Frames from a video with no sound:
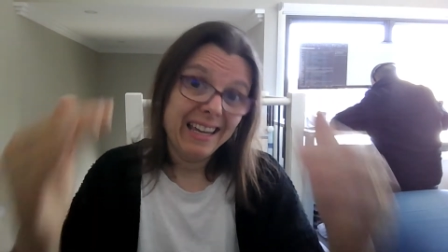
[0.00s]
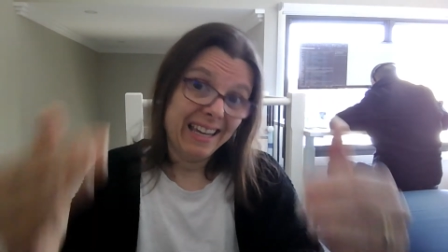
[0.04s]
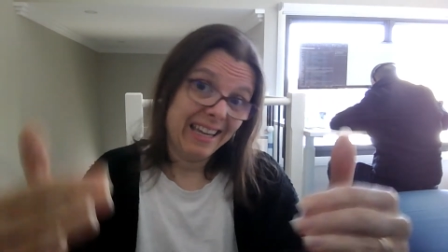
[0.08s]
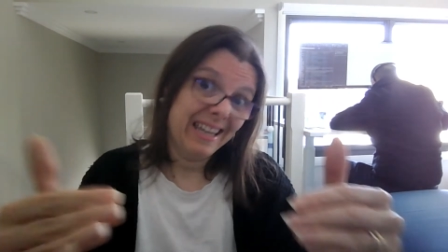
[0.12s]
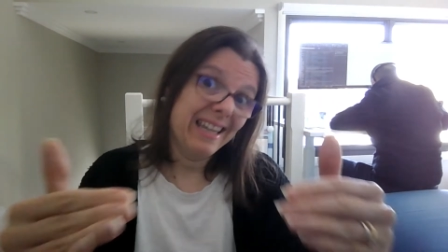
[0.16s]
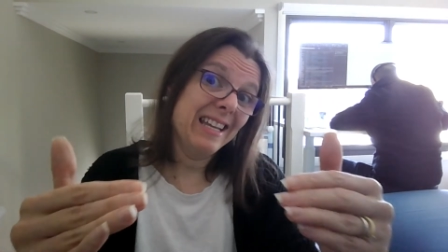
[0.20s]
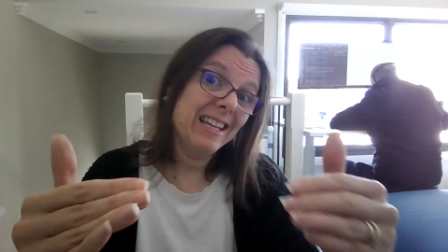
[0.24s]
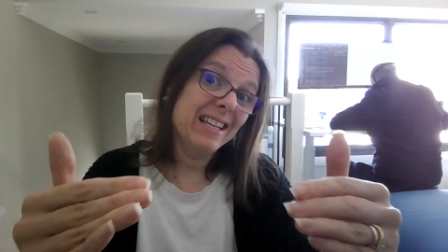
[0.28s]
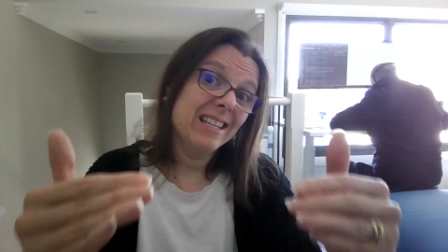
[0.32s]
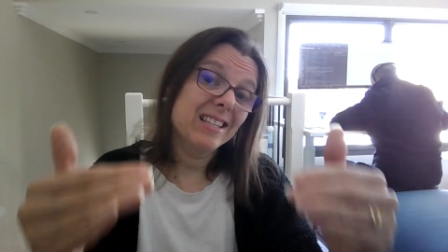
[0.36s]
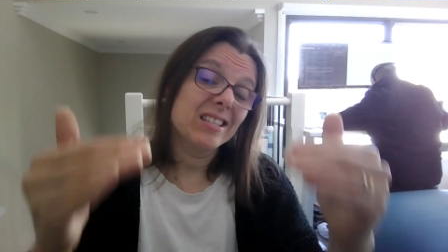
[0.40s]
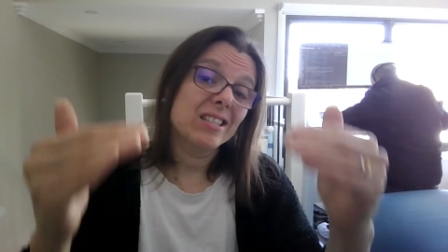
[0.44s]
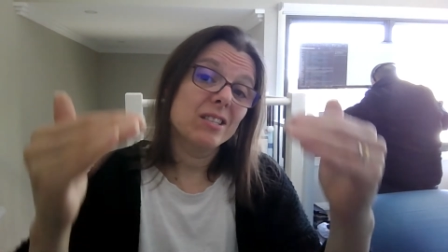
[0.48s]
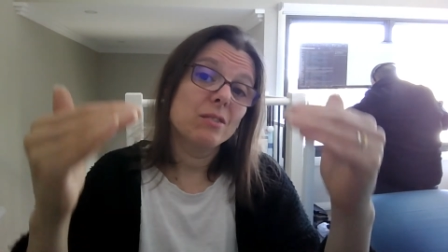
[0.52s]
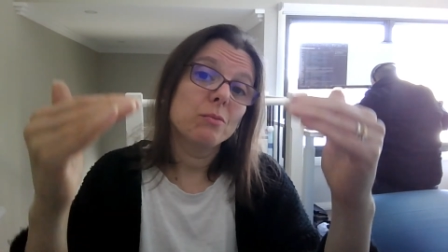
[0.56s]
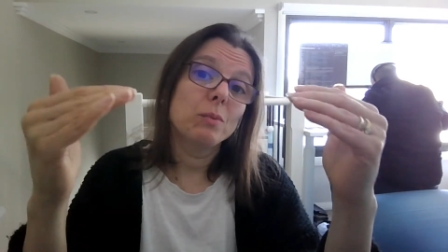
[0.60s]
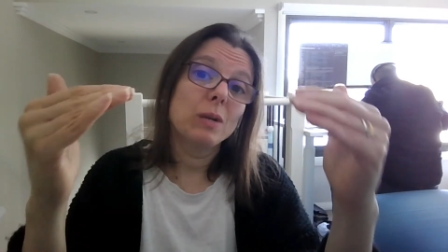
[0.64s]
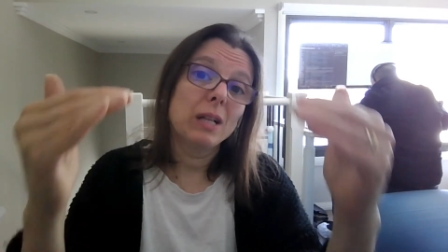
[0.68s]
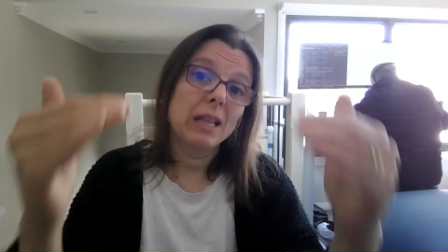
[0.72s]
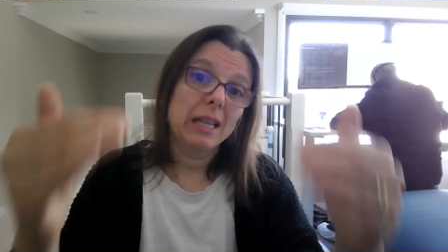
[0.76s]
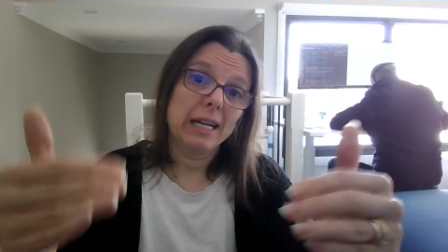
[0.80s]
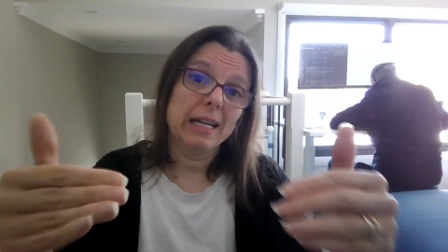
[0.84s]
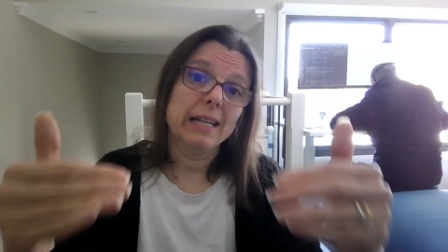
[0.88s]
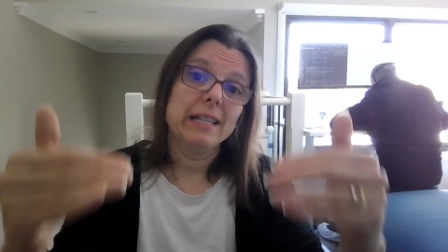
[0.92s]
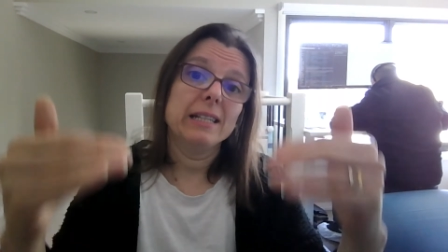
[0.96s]
is
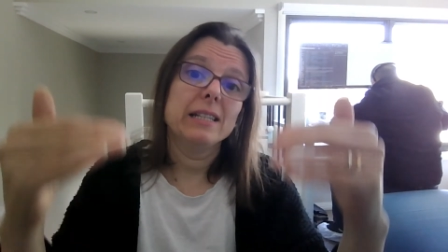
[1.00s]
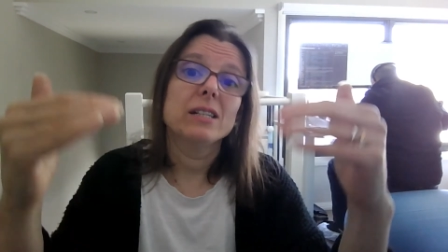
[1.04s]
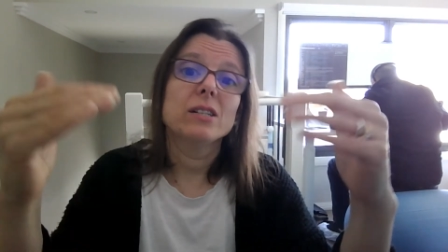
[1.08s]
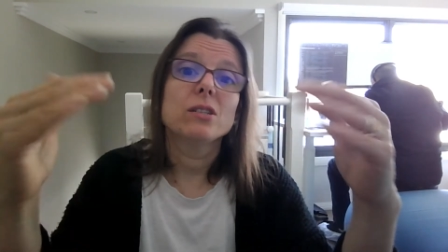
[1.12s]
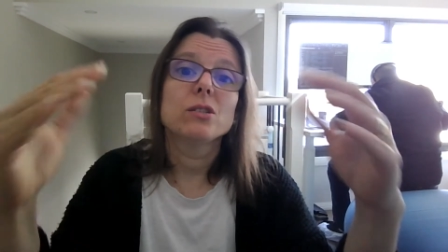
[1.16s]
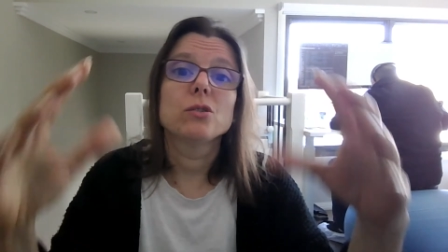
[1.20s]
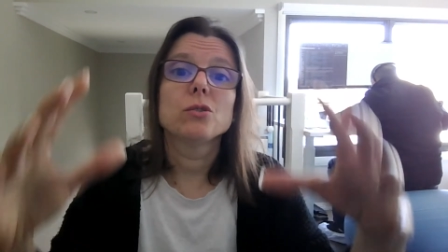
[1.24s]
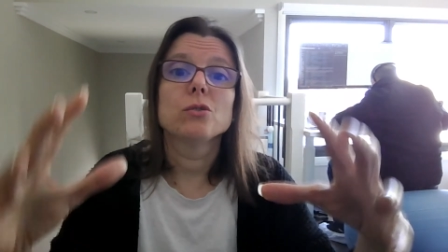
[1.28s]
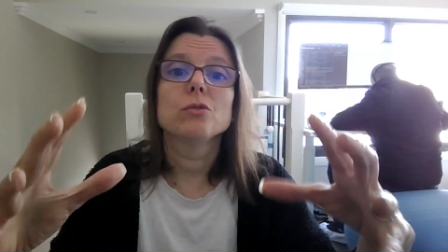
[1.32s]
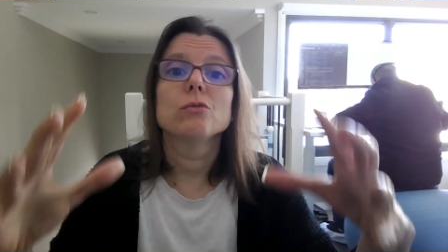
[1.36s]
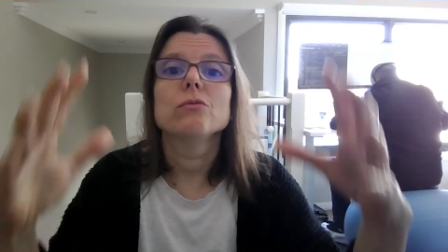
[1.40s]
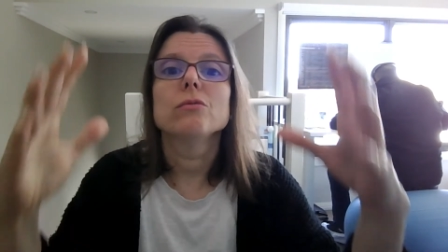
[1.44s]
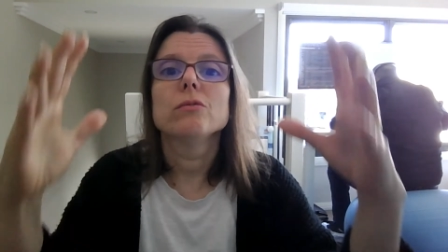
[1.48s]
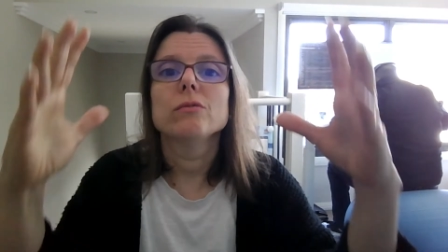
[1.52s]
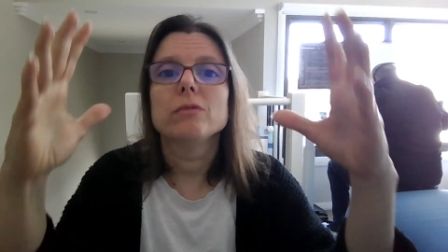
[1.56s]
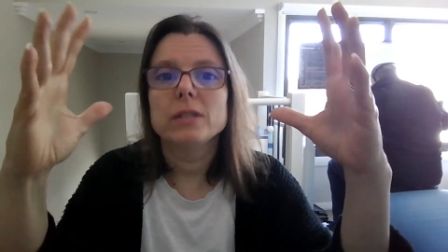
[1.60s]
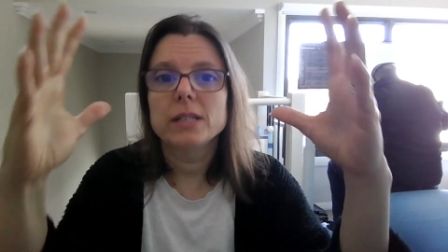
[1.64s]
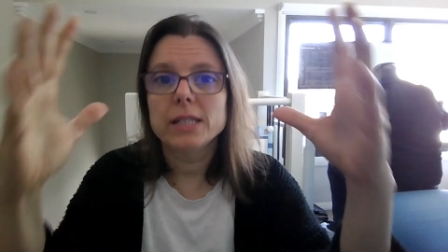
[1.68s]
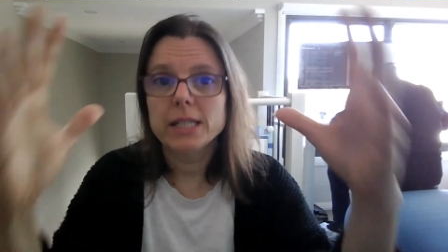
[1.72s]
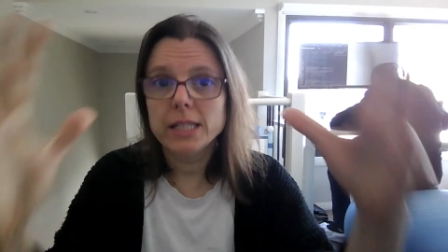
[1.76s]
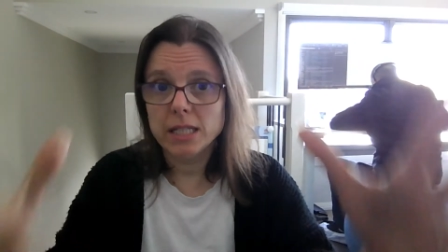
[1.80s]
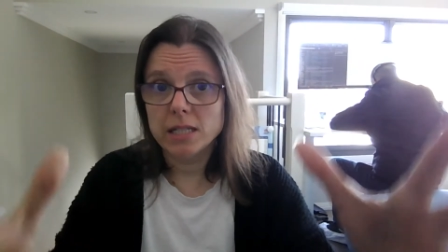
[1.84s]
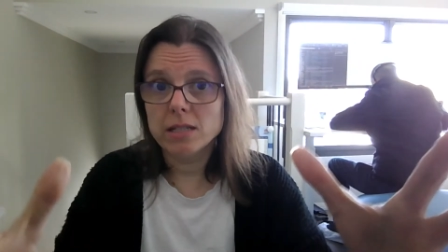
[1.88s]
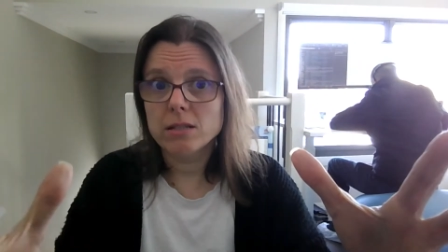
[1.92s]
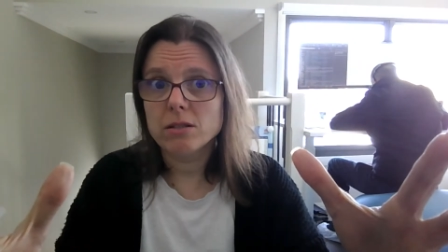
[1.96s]
related to
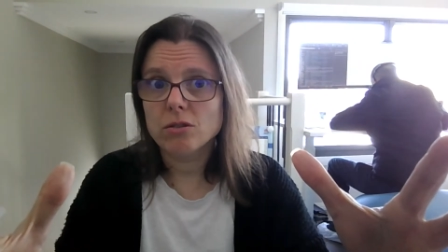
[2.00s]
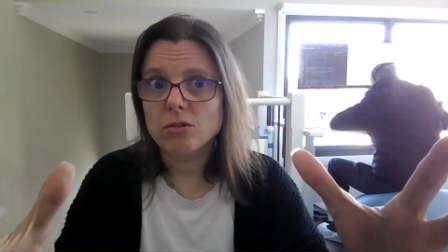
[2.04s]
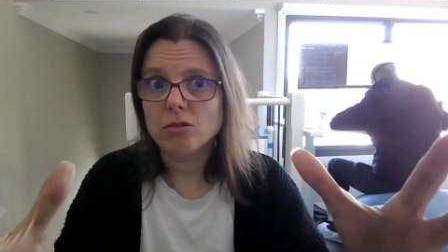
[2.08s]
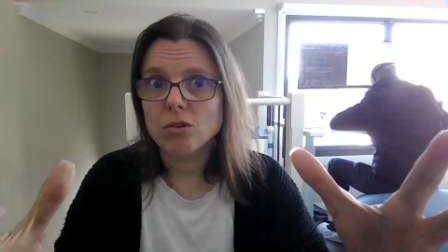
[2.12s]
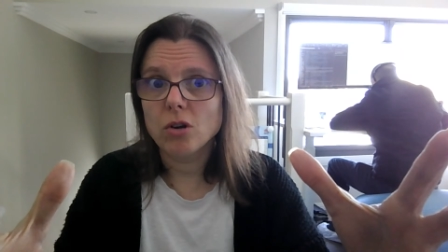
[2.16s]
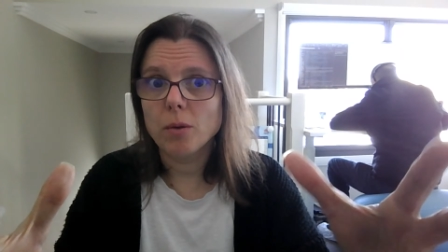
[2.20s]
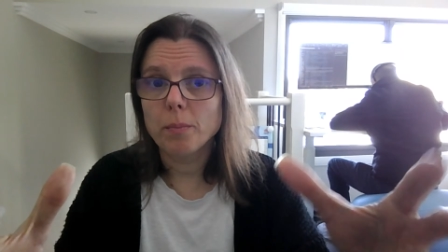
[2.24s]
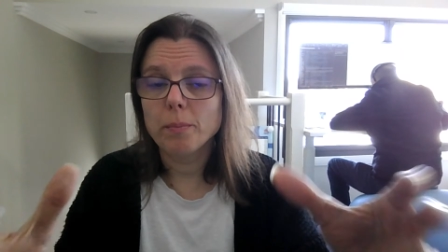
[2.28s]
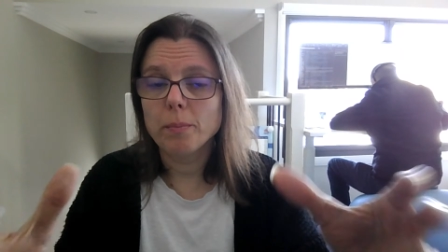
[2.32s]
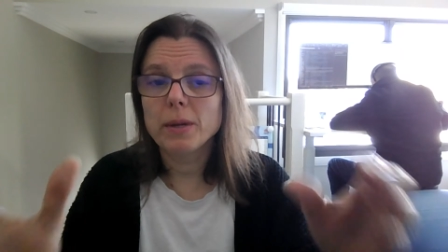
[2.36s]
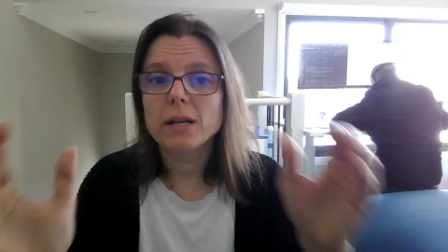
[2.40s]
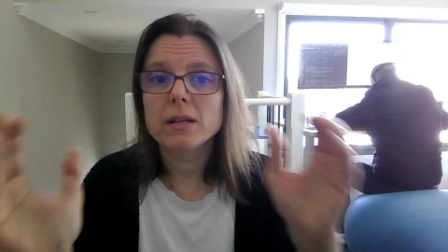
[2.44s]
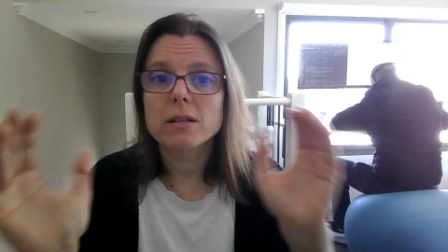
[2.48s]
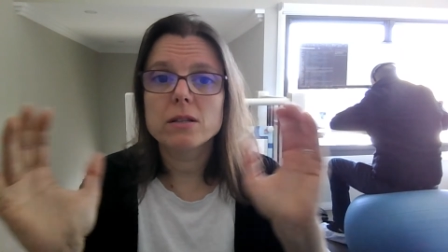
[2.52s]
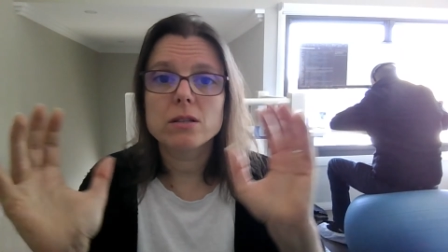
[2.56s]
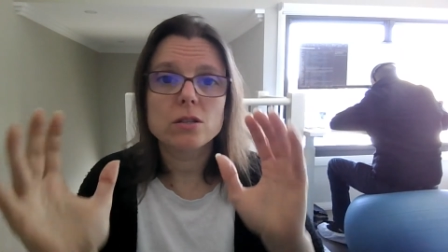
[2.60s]
this topic,